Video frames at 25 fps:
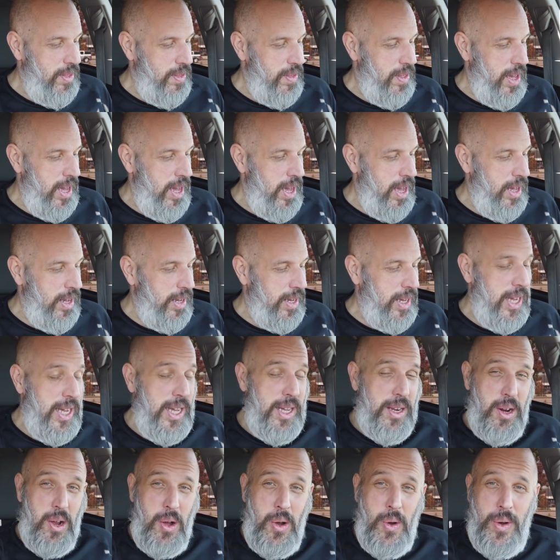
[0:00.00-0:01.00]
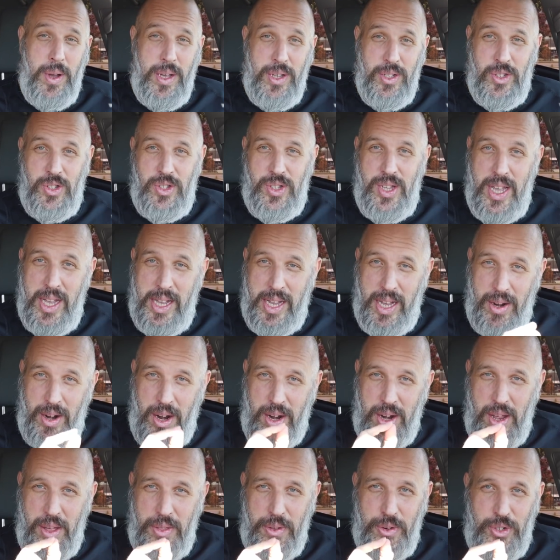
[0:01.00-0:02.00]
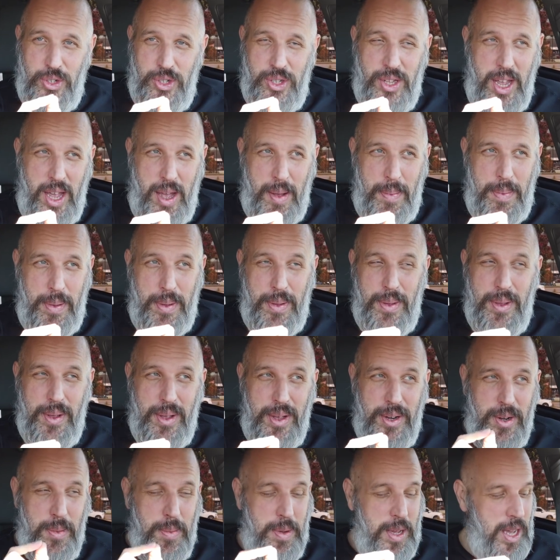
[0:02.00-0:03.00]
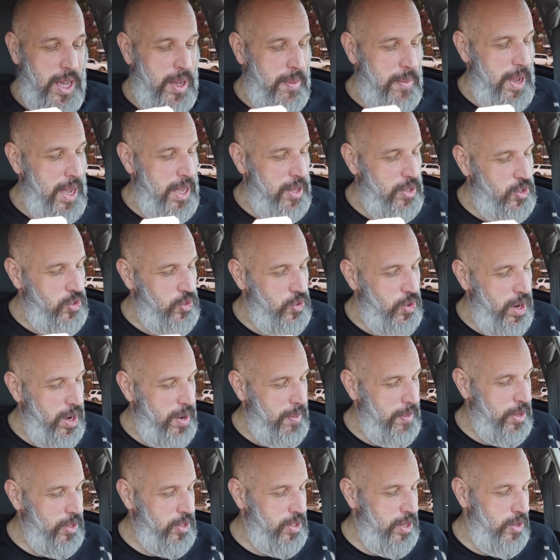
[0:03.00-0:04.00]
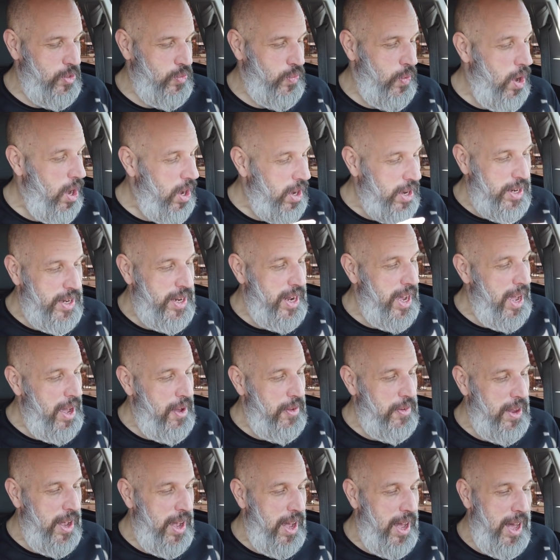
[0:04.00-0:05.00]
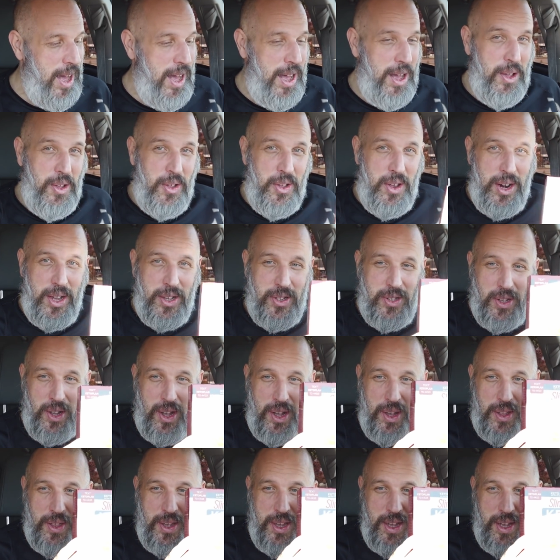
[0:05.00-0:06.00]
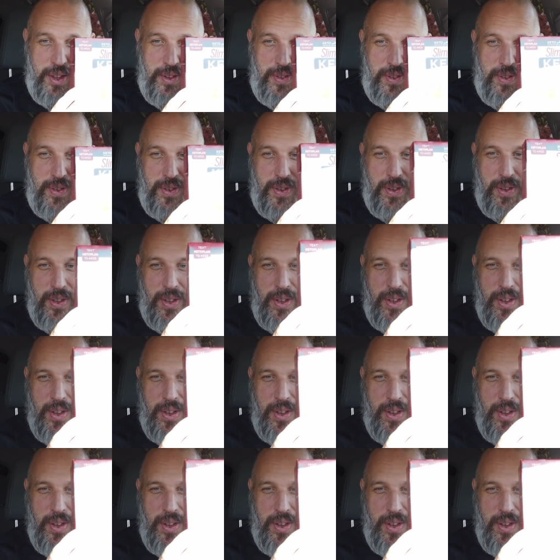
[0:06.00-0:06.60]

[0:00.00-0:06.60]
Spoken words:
That keto is taking another step into being mainstream, because I was walking down the aisle and I saw this.